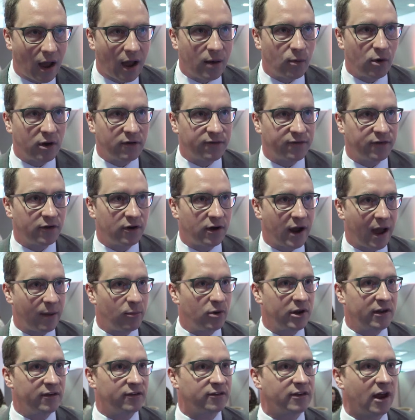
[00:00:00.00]
I work for
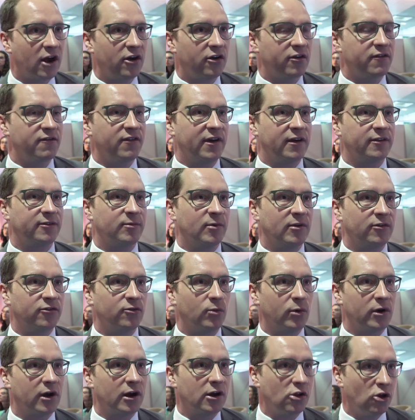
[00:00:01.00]
Aberdeen Standard
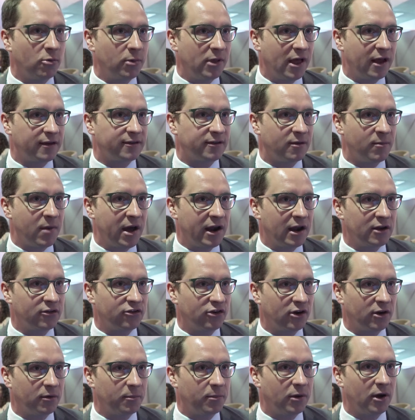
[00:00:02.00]
Investments. We're a global asset
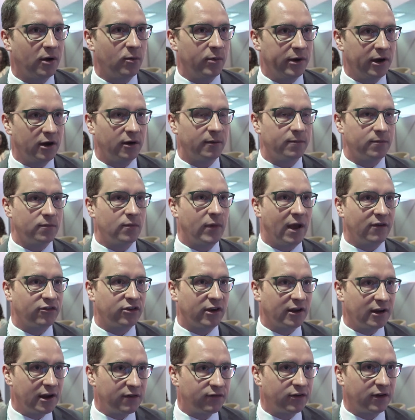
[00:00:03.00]
manager, but we have
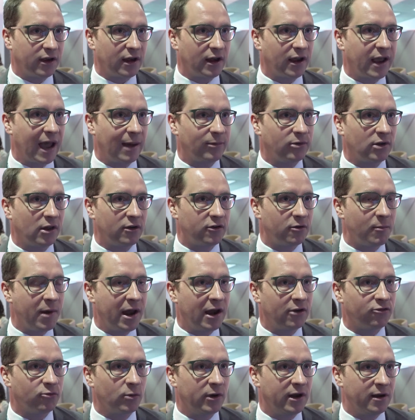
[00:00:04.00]
significant capital under
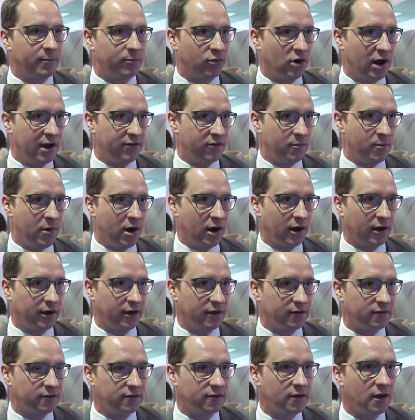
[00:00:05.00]
management in private
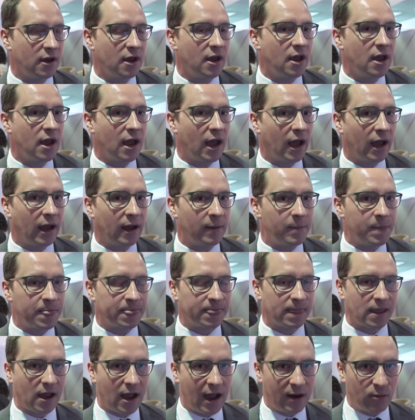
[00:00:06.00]
markets.
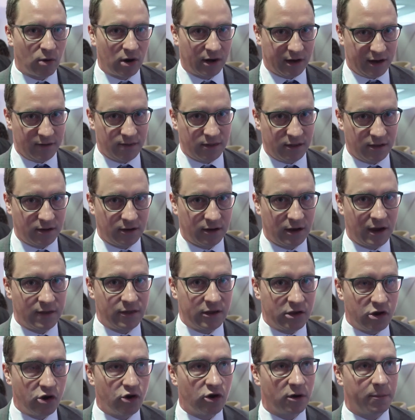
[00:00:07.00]
I work in
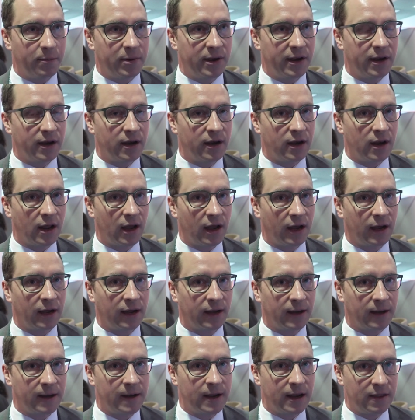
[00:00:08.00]
the
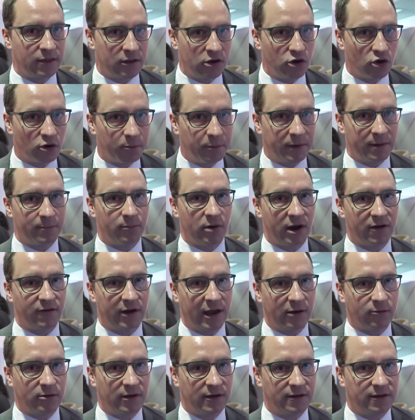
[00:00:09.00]
European
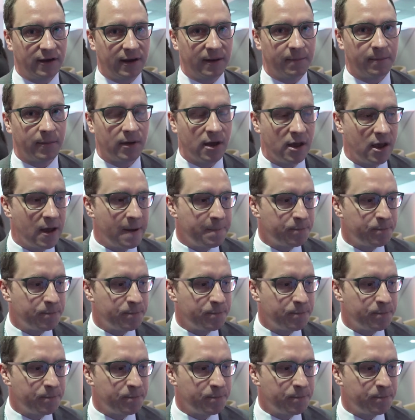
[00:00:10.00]
private equity team.